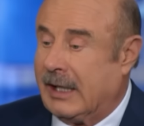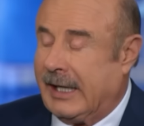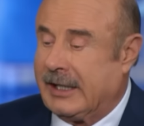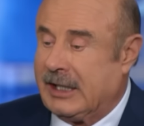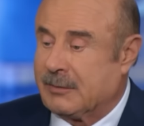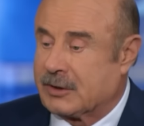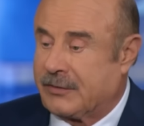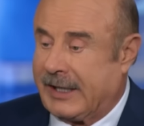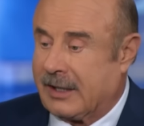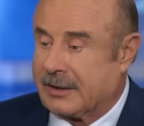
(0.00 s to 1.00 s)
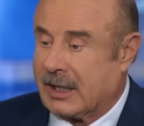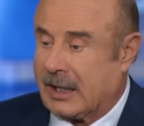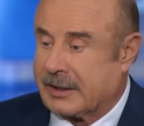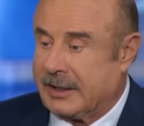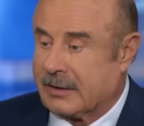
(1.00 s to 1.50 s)
and he was found
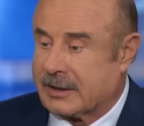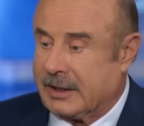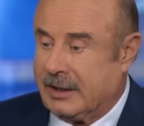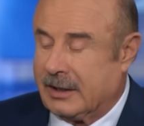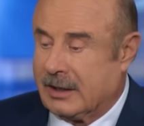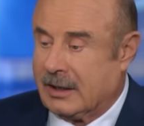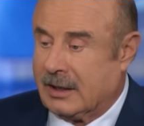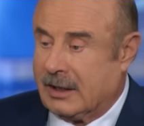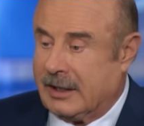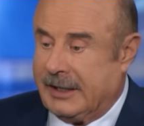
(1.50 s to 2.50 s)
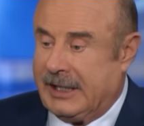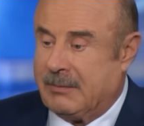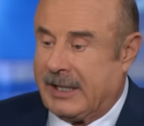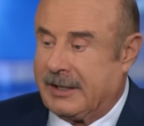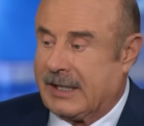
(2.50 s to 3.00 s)
not guilty, he
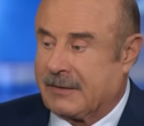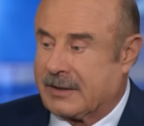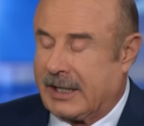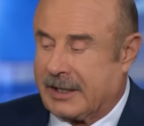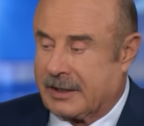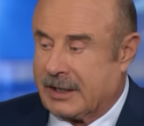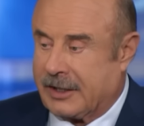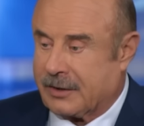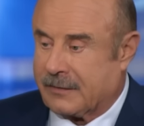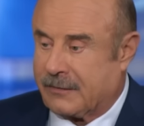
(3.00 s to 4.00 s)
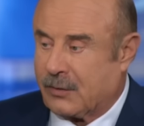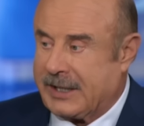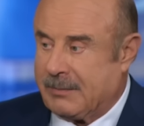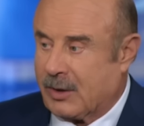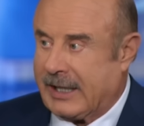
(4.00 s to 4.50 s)
may never take another
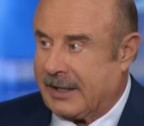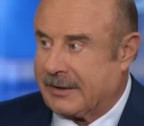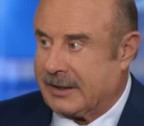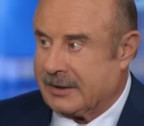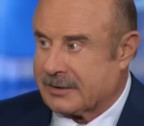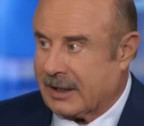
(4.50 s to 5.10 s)
free breath in his